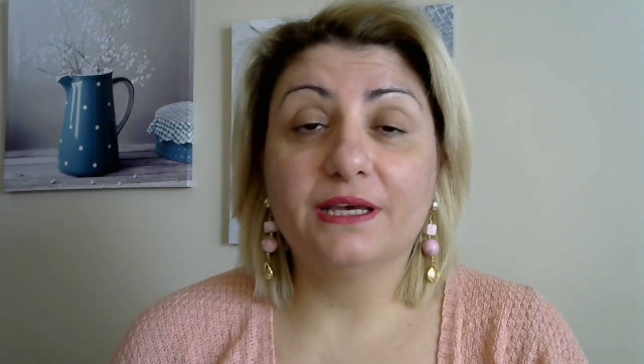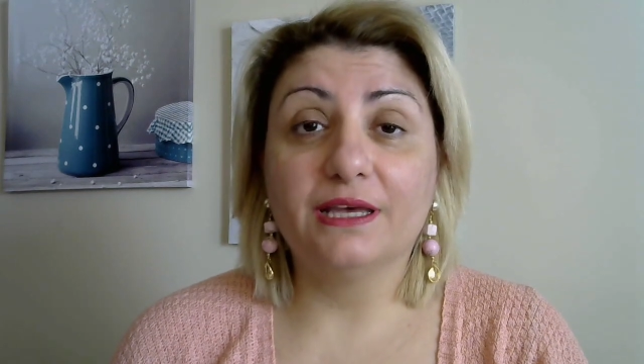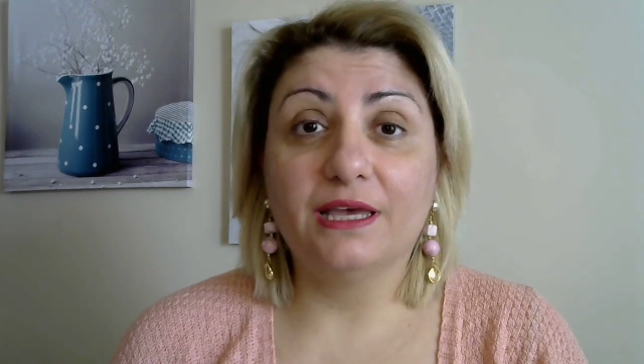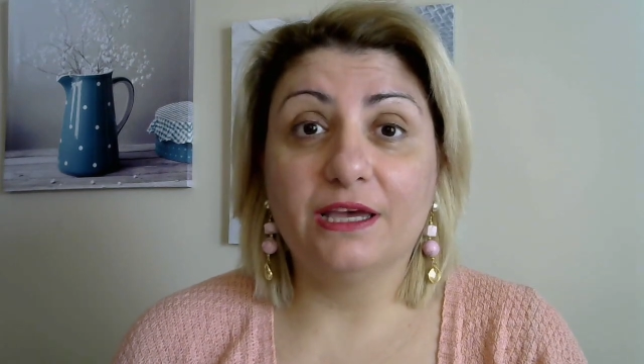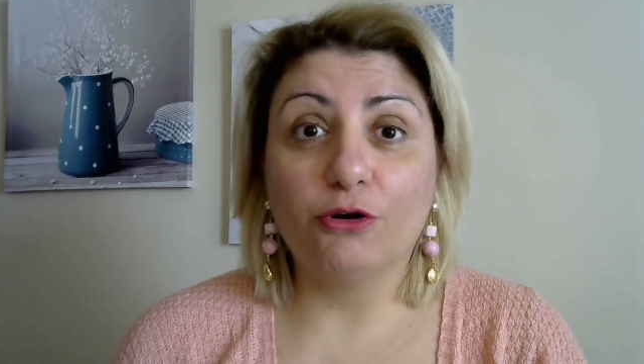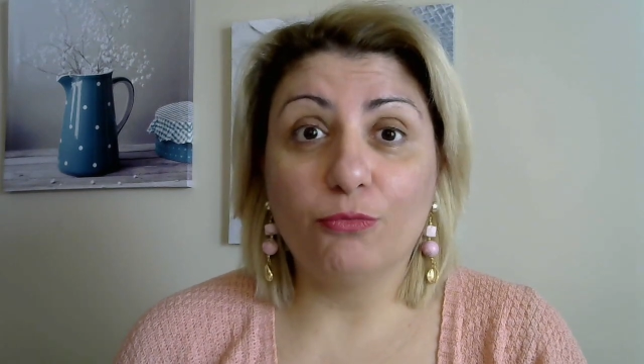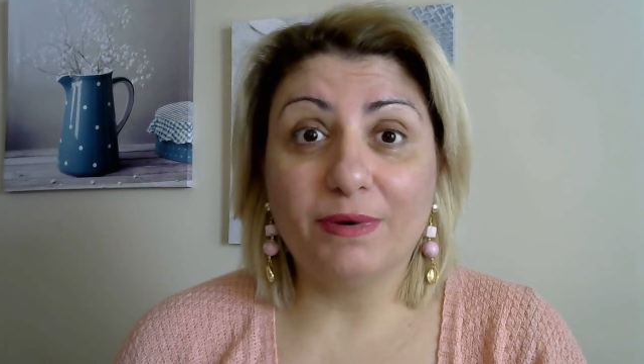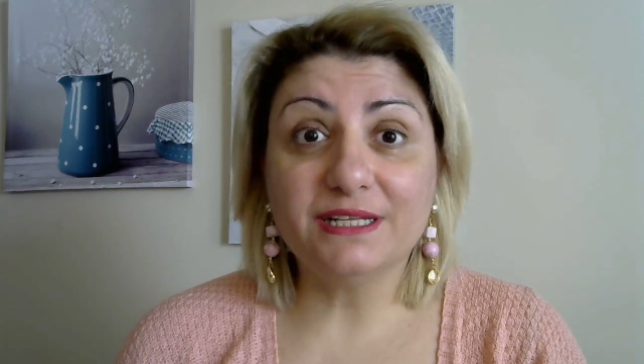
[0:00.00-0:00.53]

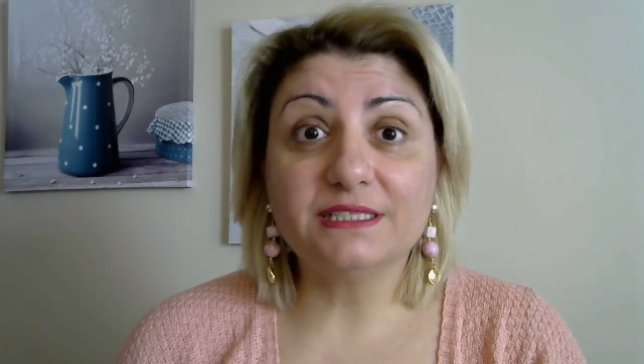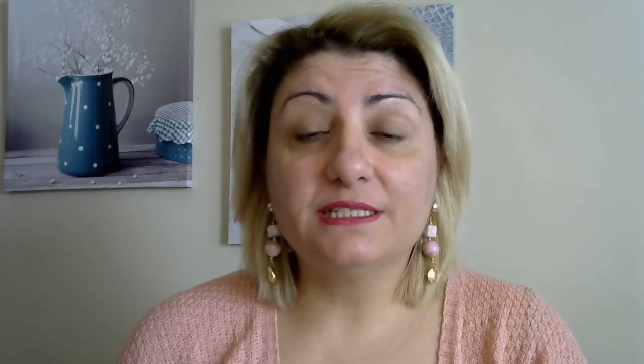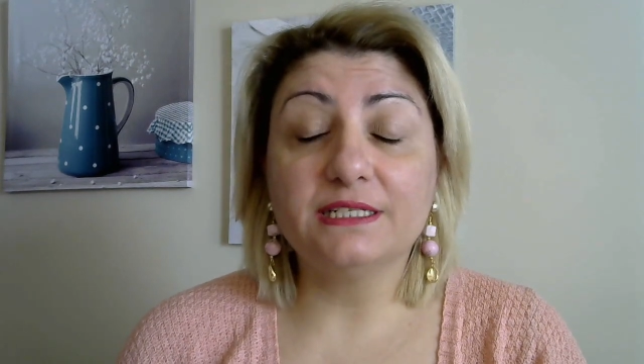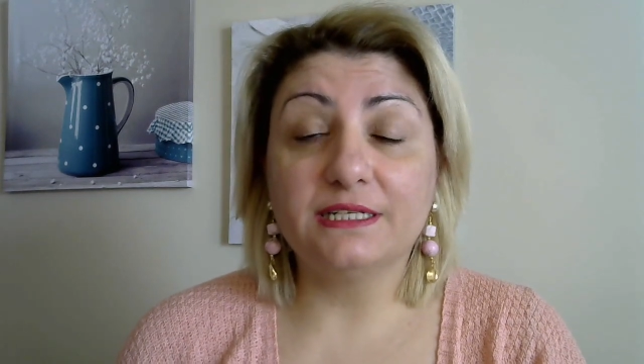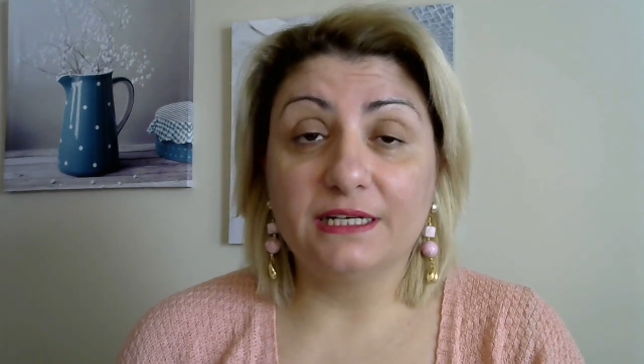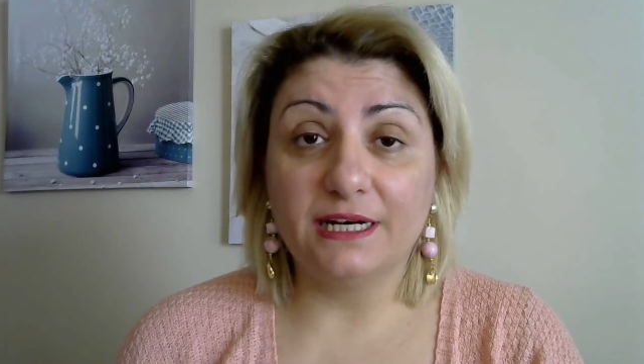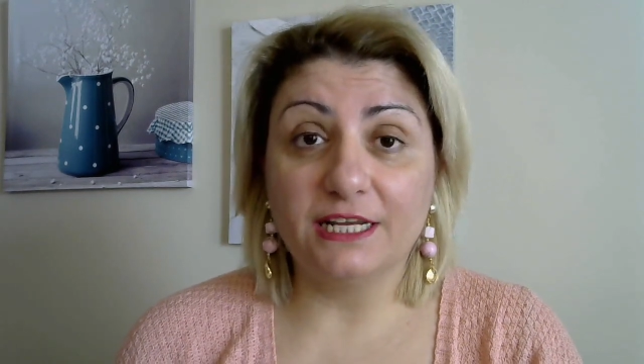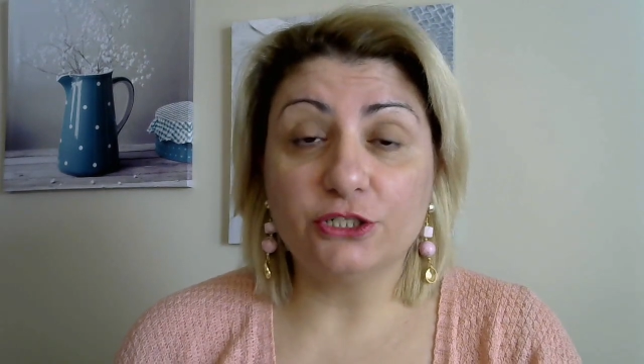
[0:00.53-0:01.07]
a romantic
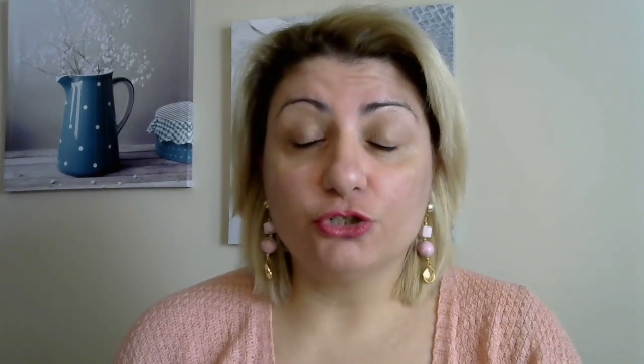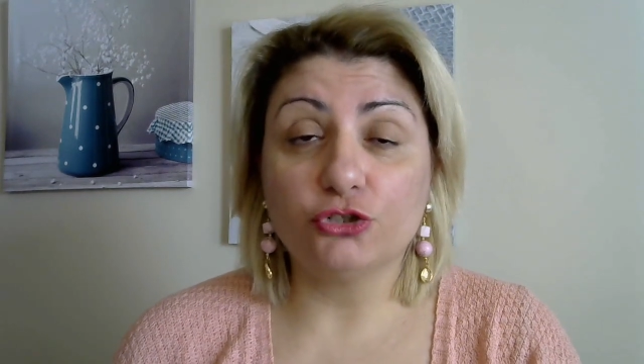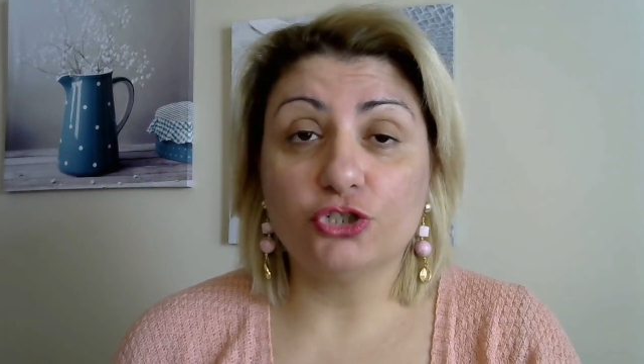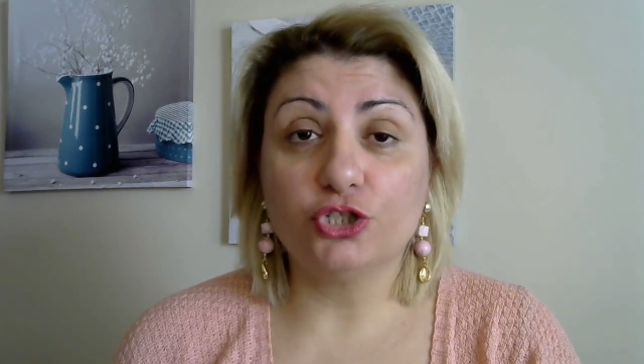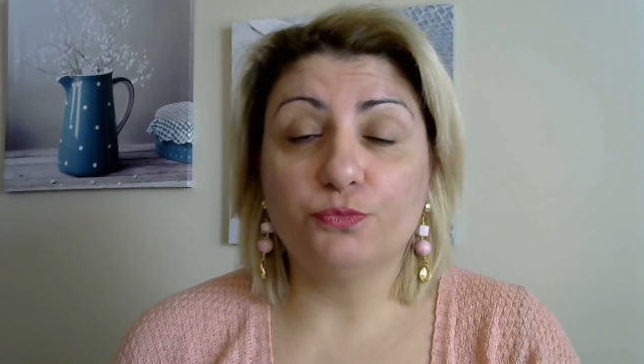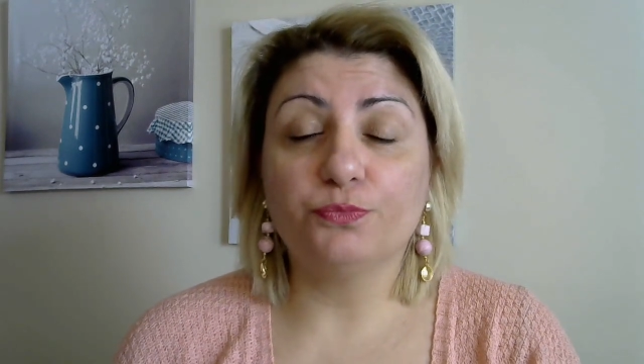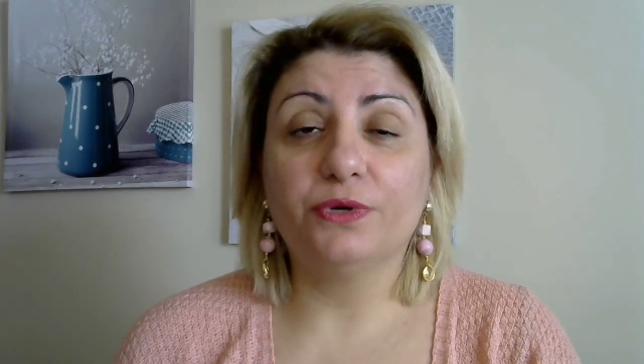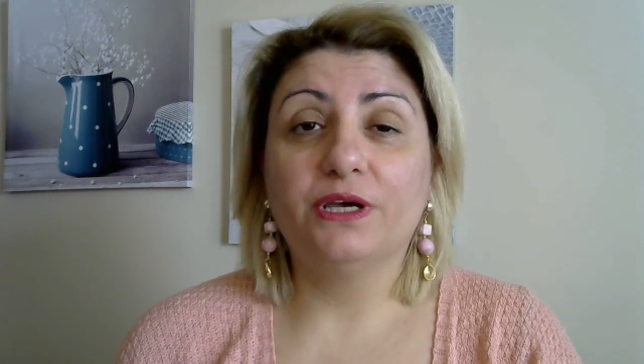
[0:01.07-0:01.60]

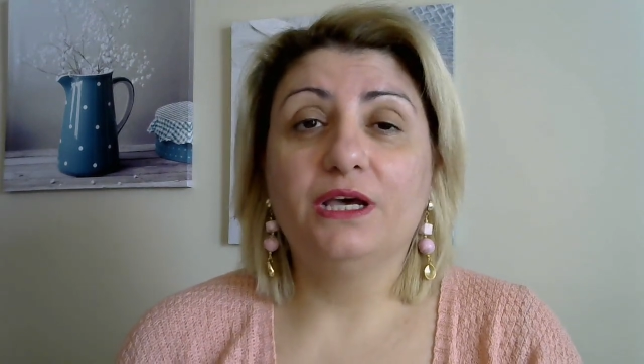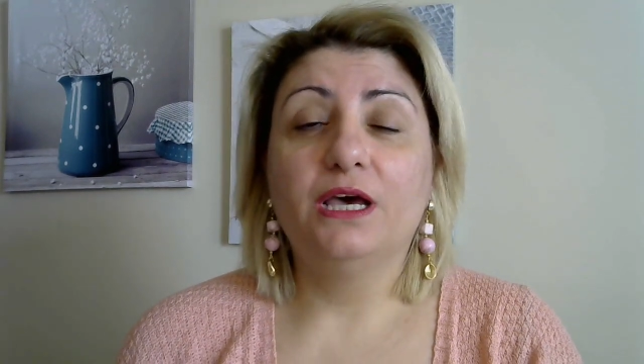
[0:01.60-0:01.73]
relationship,